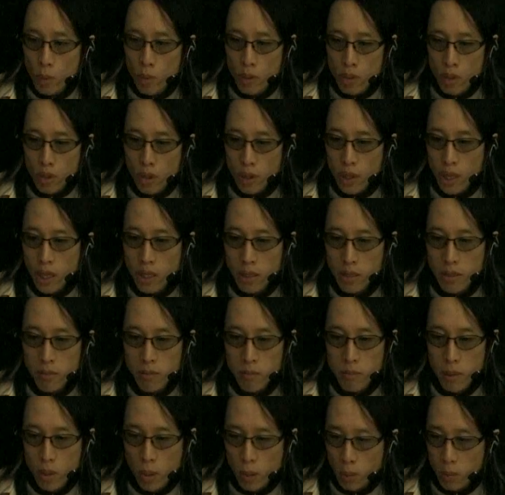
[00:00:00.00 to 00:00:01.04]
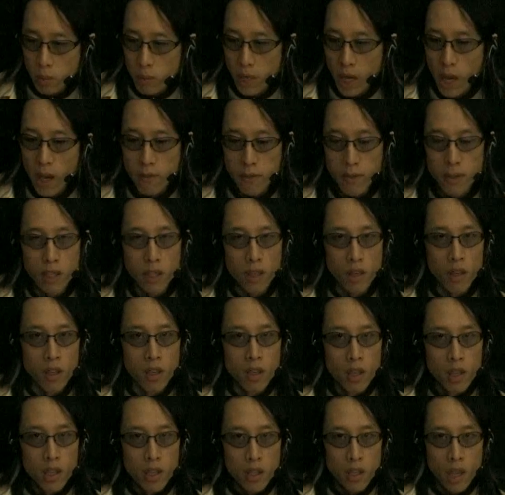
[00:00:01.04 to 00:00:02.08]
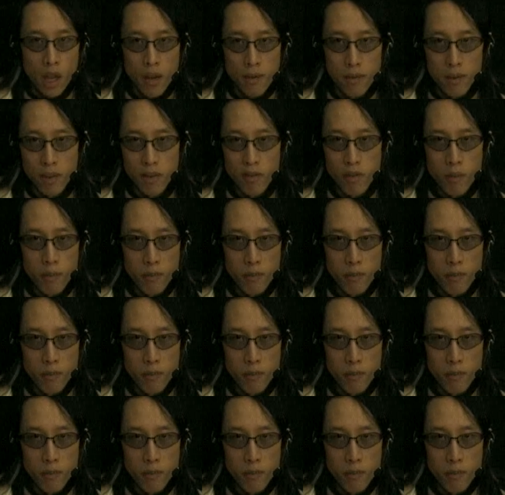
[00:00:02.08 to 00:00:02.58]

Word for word: when you look at you know caffeine, caffeine